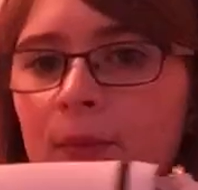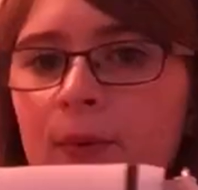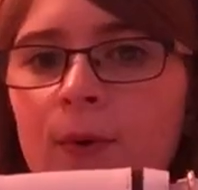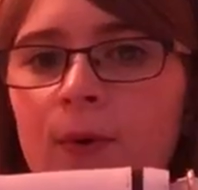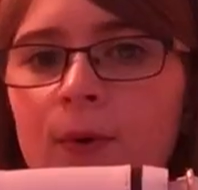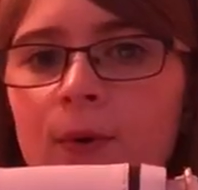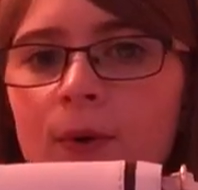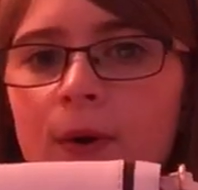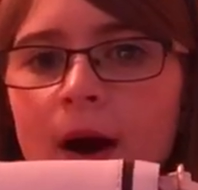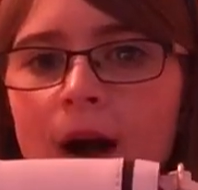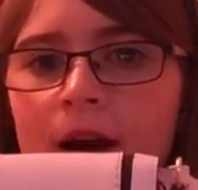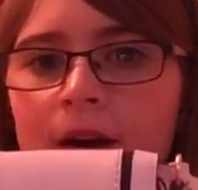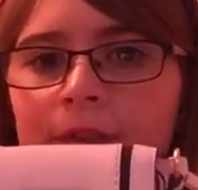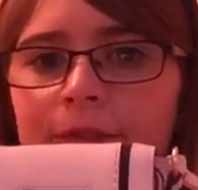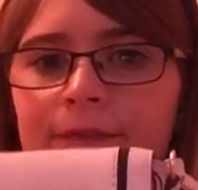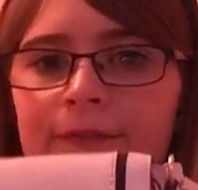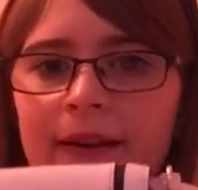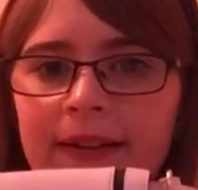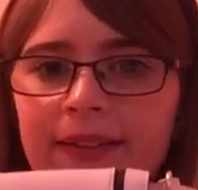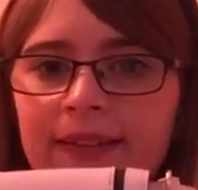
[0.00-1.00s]
more
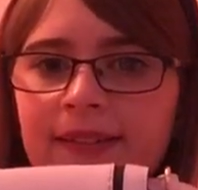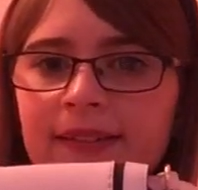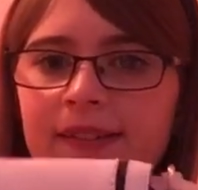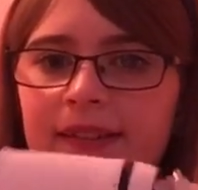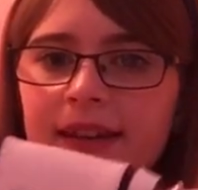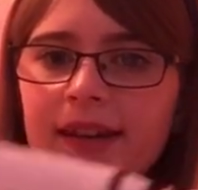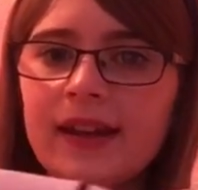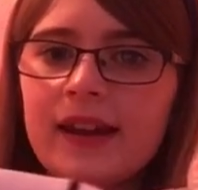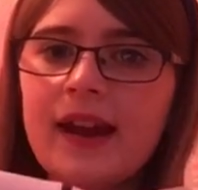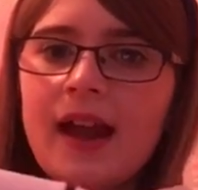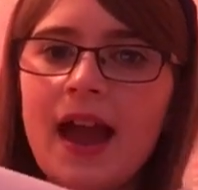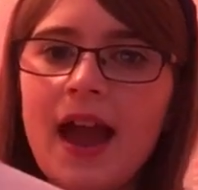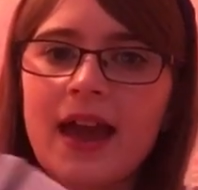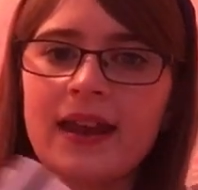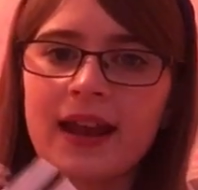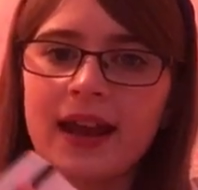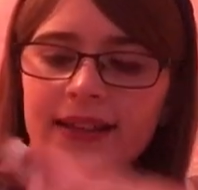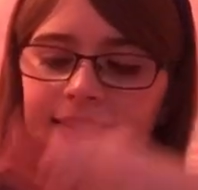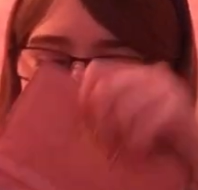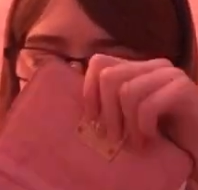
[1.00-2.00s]
fancy.
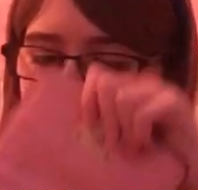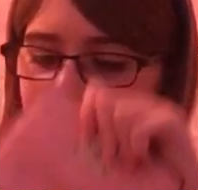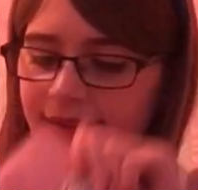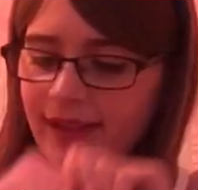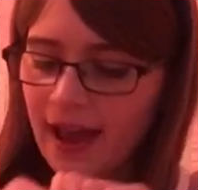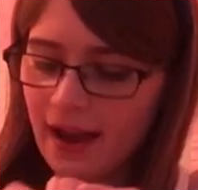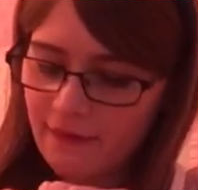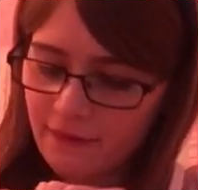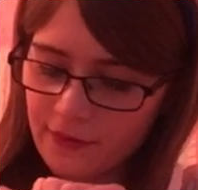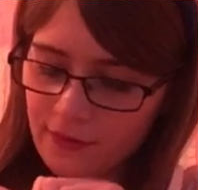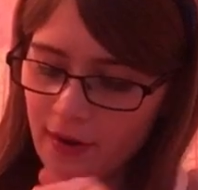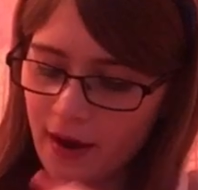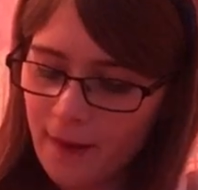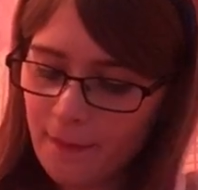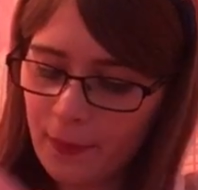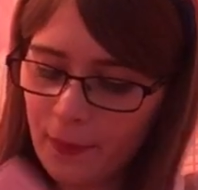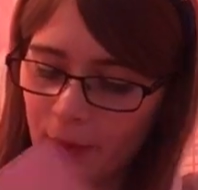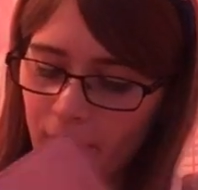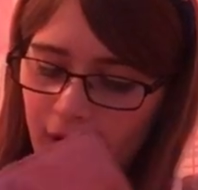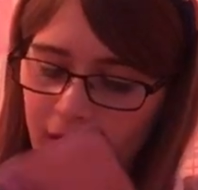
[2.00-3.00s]
And I think this
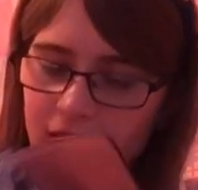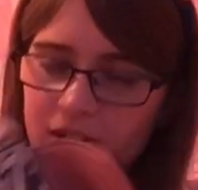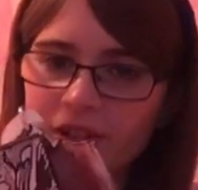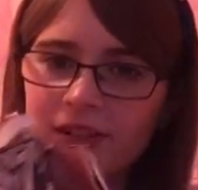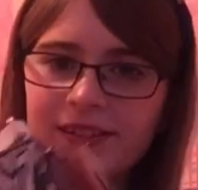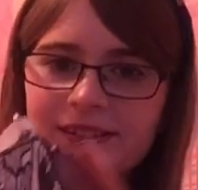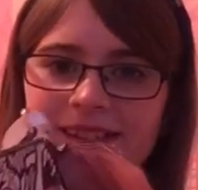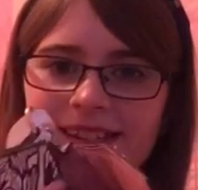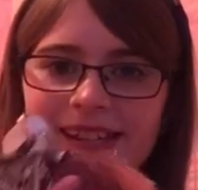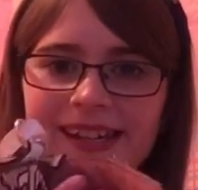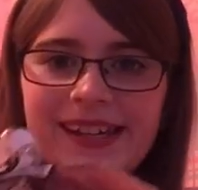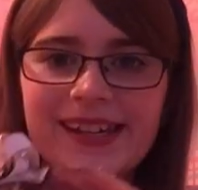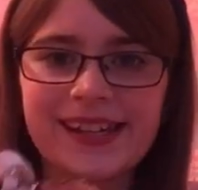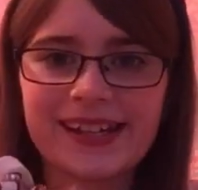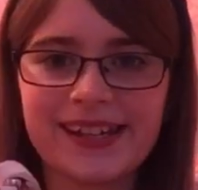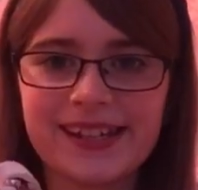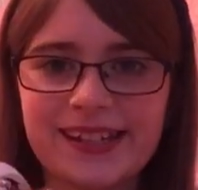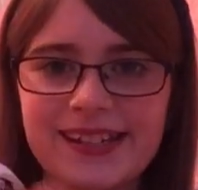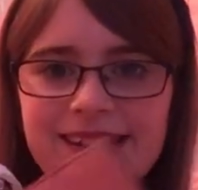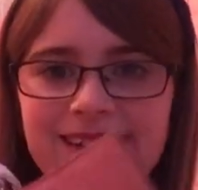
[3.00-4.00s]
everywhere, but as you can see,
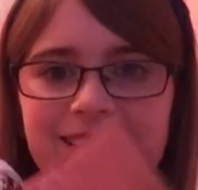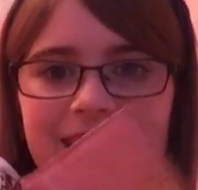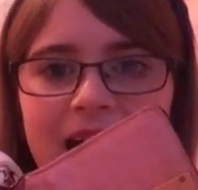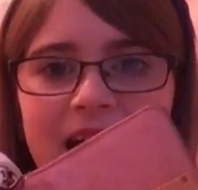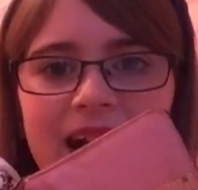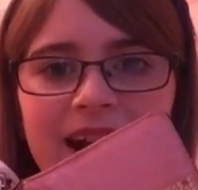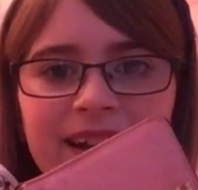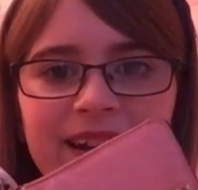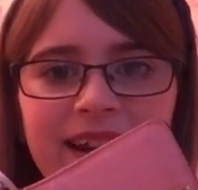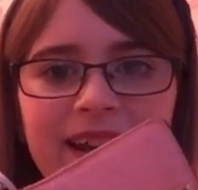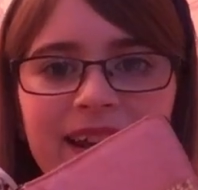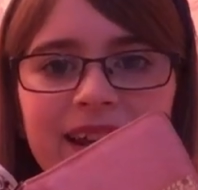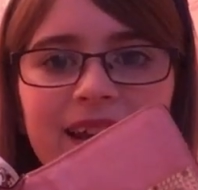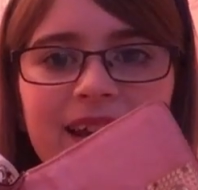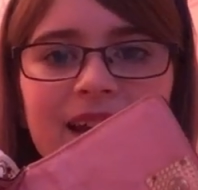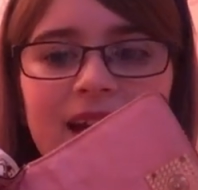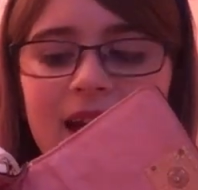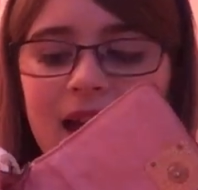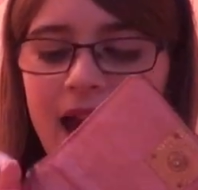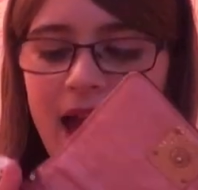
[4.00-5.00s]
it is tiny.
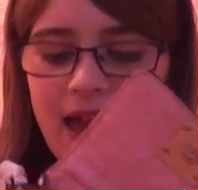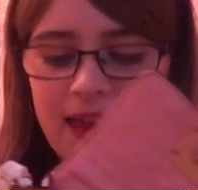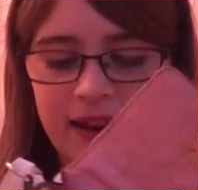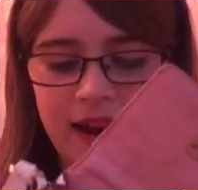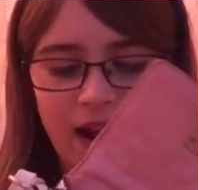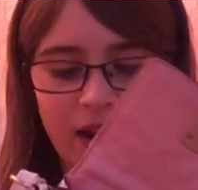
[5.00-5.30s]
And